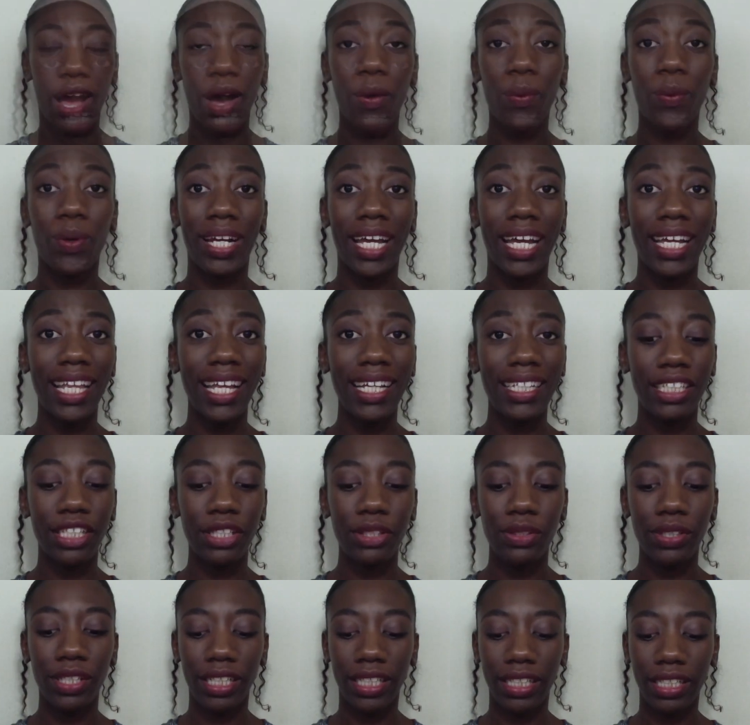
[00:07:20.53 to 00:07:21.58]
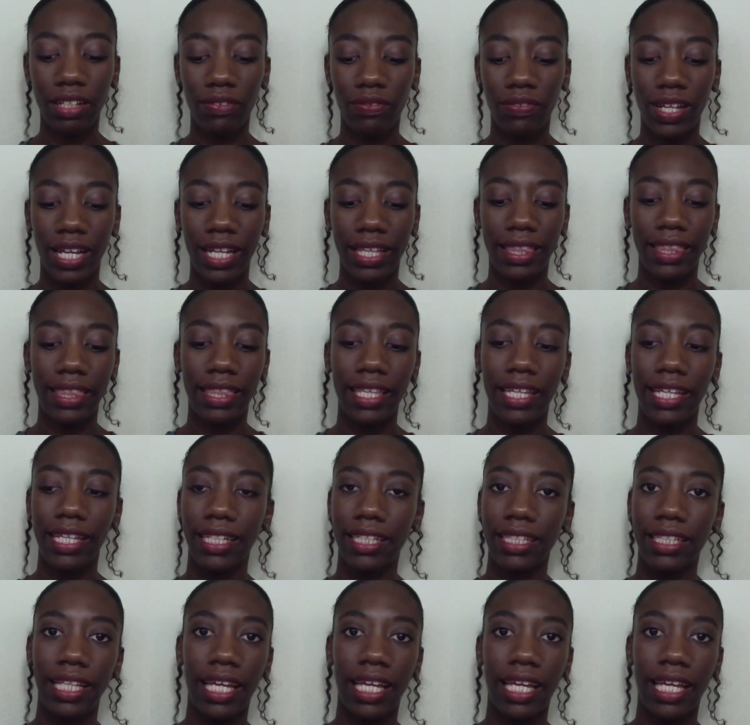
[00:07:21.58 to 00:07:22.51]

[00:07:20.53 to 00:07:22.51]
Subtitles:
And what I like to use is stuff like this.